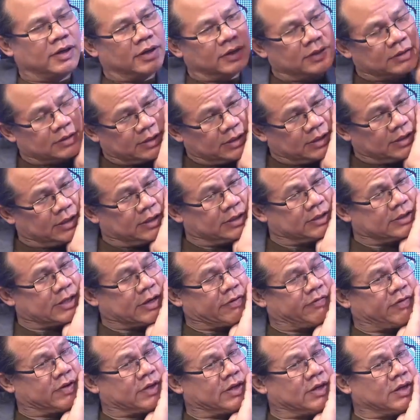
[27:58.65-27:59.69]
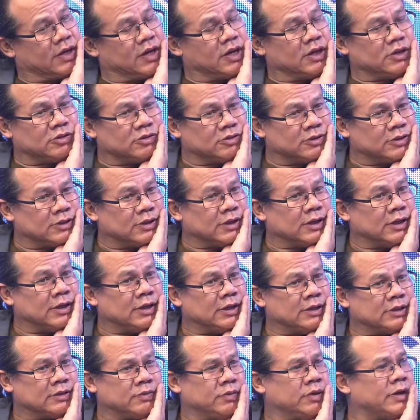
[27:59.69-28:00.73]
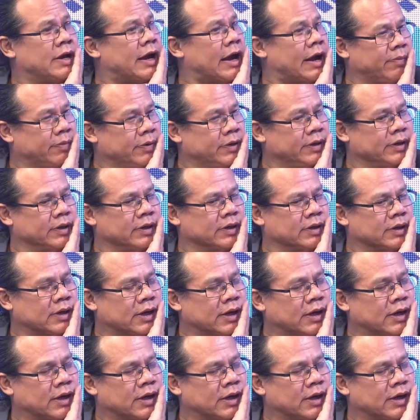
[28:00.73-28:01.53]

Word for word: sigi uh, trafficking issues, it has been happening. Mm.